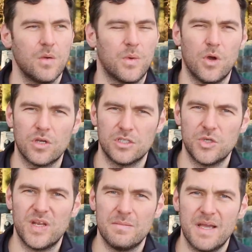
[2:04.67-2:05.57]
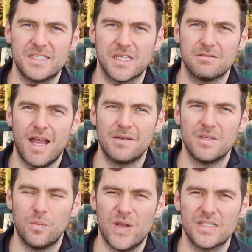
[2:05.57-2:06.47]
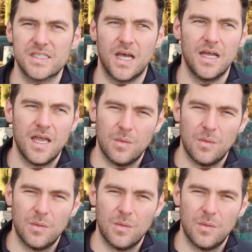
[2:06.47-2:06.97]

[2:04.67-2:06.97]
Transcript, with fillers: We're not going to do any messing around in winter.